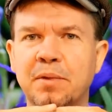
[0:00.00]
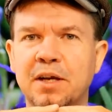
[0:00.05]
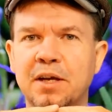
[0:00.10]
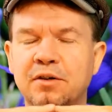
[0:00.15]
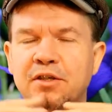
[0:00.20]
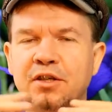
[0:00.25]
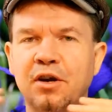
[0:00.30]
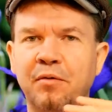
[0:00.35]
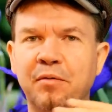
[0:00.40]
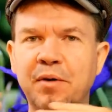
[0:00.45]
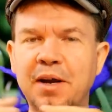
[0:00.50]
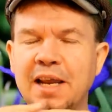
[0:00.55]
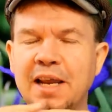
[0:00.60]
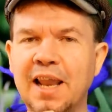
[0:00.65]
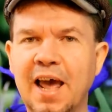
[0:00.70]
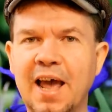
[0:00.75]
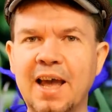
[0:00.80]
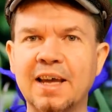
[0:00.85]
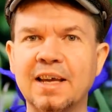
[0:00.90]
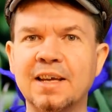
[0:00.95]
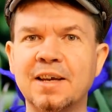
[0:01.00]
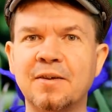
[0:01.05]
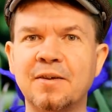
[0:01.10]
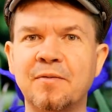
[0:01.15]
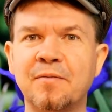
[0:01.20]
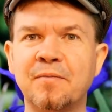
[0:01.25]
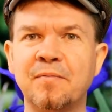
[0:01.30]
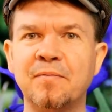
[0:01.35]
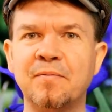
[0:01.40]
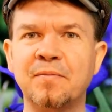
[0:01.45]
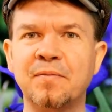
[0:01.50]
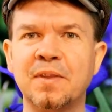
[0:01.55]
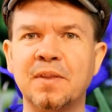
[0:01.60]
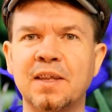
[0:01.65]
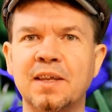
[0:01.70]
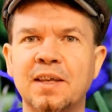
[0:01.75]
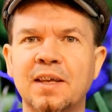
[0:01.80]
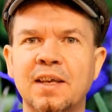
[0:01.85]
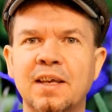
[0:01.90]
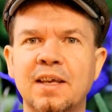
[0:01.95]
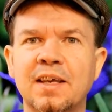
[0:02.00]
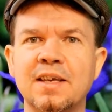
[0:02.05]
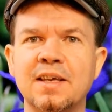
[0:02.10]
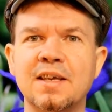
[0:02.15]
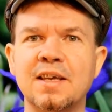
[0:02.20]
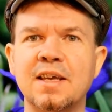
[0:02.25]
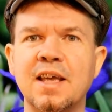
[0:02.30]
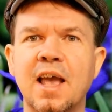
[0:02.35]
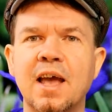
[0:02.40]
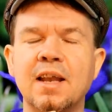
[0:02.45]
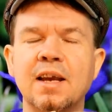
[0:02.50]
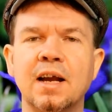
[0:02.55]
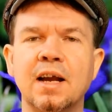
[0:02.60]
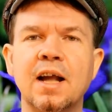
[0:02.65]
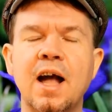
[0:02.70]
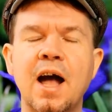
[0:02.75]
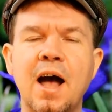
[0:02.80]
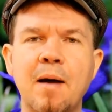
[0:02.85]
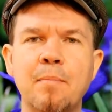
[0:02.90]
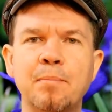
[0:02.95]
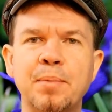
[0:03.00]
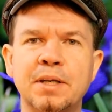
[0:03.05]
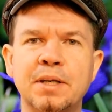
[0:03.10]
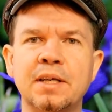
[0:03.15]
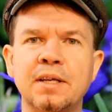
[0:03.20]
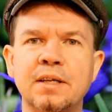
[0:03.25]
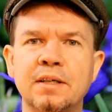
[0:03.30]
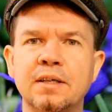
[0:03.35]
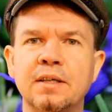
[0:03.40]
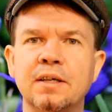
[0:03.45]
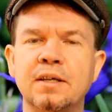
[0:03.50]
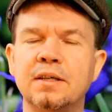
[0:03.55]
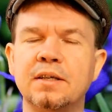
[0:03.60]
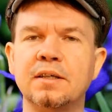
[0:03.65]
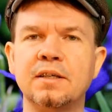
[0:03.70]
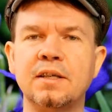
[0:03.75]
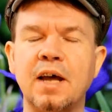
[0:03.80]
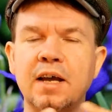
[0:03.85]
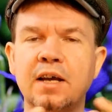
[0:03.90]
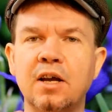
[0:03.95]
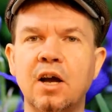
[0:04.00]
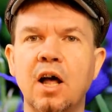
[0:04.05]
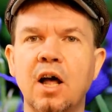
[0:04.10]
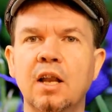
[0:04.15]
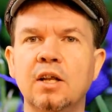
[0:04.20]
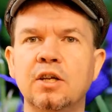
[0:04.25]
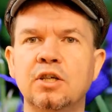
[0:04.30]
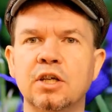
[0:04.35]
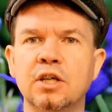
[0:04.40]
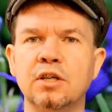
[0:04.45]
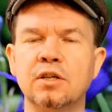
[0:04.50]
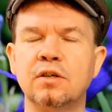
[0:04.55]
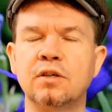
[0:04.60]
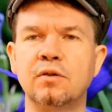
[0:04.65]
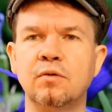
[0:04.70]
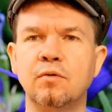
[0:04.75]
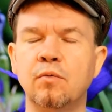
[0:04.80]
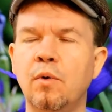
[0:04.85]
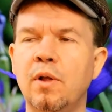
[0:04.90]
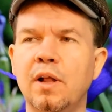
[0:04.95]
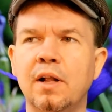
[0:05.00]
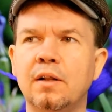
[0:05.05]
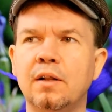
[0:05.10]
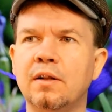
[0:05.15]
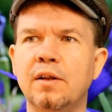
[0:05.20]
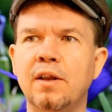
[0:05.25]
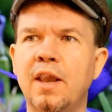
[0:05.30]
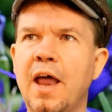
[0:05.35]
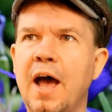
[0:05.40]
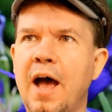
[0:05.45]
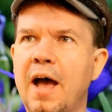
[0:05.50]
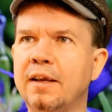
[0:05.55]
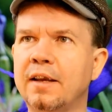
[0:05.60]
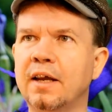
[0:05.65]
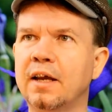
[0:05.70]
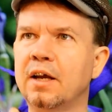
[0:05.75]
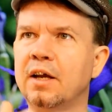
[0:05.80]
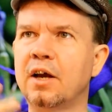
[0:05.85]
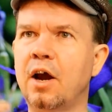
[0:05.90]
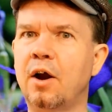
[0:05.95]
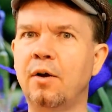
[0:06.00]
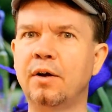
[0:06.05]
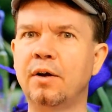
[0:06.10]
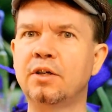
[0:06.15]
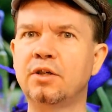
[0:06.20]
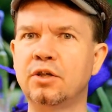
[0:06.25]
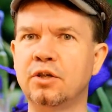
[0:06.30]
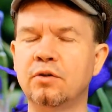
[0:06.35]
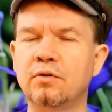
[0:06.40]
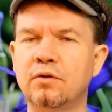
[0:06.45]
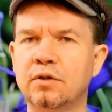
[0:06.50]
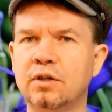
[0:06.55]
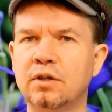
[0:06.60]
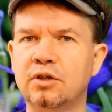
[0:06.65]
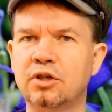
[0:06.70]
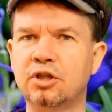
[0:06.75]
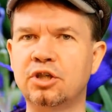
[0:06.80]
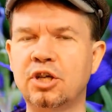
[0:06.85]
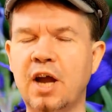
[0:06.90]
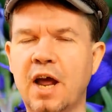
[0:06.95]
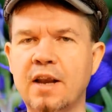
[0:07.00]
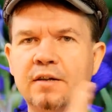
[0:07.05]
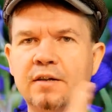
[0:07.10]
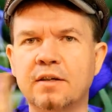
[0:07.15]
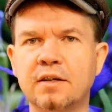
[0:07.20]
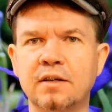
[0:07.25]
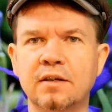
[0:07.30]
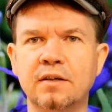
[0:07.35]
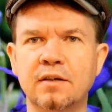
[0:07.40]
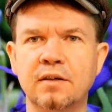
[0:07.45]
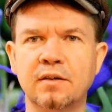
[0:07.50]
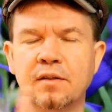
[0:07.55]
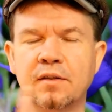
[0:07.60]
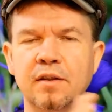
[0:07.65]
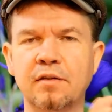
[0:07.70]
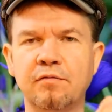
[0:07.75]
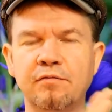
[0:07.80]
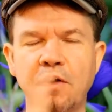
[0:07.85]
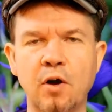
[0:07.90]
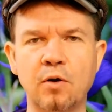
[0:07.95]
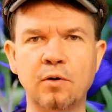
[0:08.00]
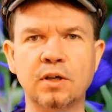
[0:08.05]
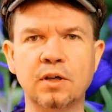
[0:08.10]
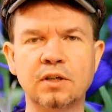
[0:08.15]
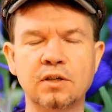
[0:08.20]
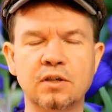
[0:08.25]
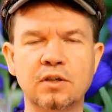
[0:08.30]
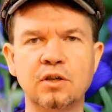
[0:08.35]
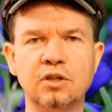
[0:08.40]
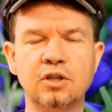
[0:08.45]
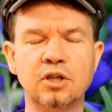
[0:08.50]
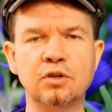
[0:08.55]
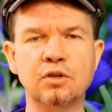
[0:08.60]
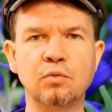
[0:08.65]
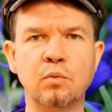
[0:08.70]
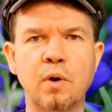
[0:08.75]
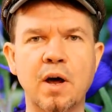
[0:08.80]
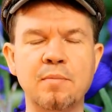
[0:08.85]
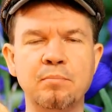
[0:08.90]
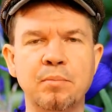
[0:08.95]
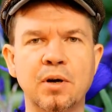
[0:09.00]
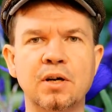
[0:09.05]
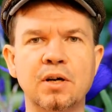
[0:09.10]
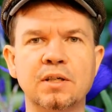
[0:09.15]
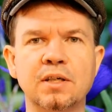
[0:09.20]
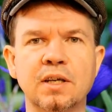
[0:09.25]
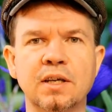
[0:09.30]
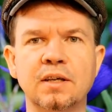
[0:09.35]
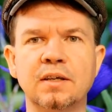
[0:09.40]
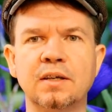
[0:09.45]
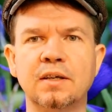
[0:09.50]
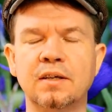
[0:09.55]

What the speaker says: there's a relay. And a competent psychologist will not encourage you to shunt the focus to just one person.